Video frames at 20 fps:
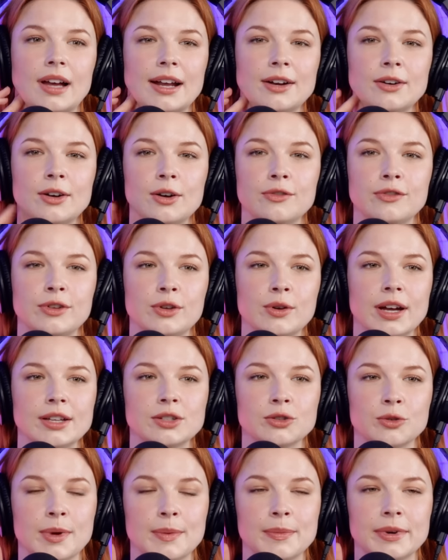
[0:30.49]
I don't know if you
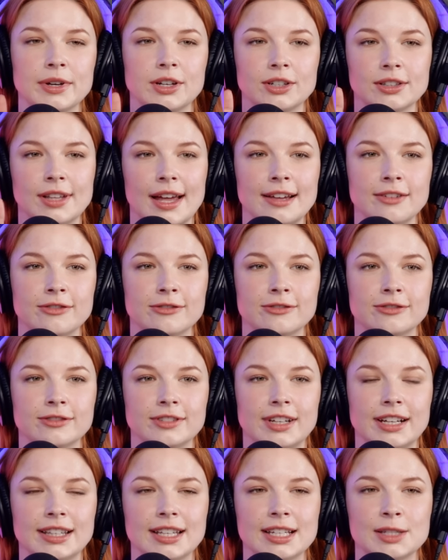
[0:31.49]
guys remember your life
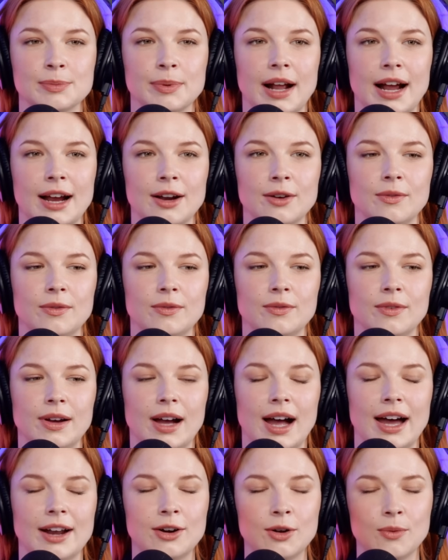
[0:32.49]
like this, but I
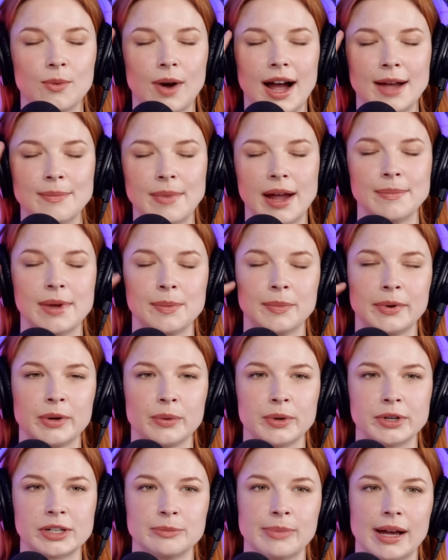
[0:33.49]
don't know why my memory
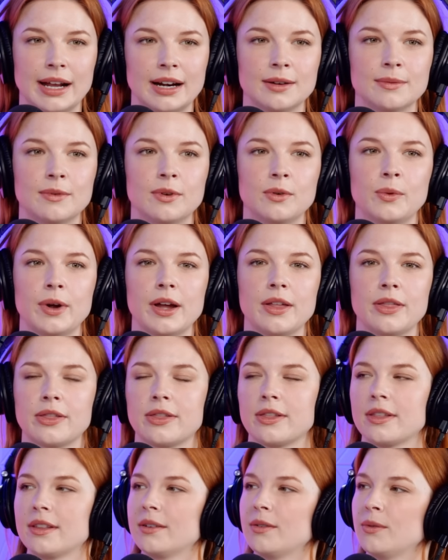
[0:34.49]
works better with
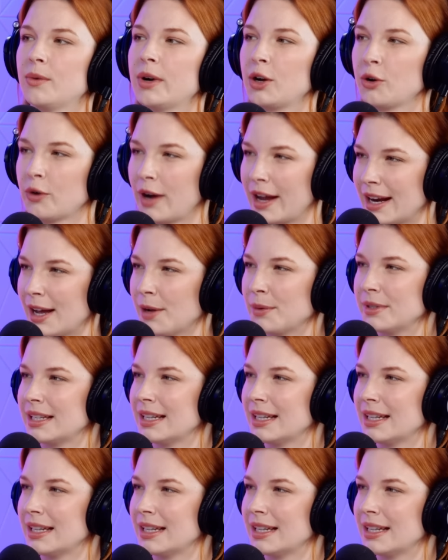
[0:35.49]
what grade I was